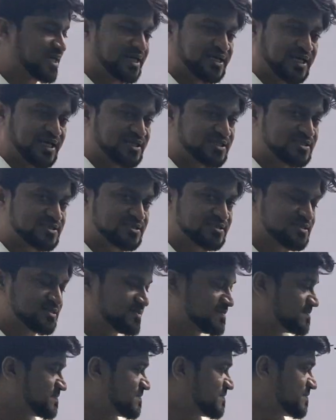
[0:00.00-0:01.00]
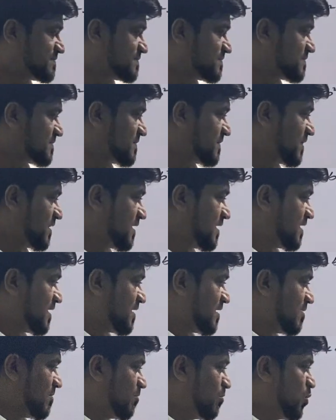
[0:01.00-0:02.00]
8x.
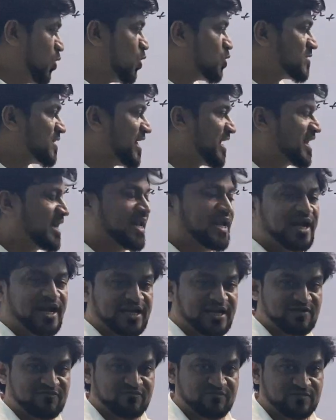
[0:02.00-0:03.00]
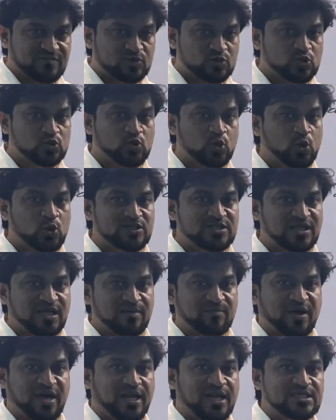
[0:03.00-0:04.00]
Both are negative. So don't
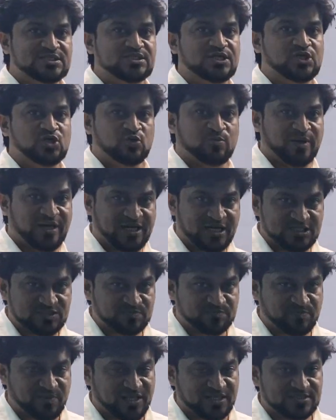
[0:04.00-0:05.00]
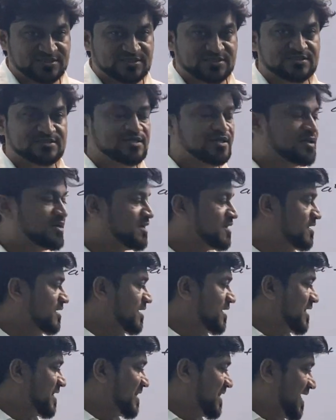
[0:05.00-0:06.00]
think minus into minus plus.
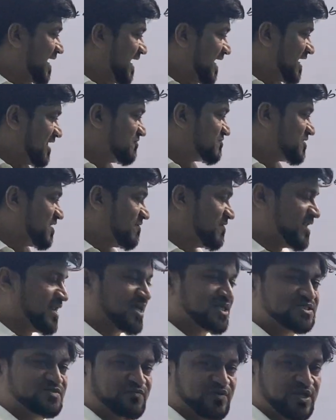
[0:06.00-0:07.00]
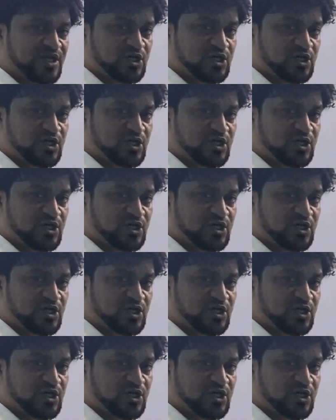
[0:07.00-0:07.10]
Negative 7x, we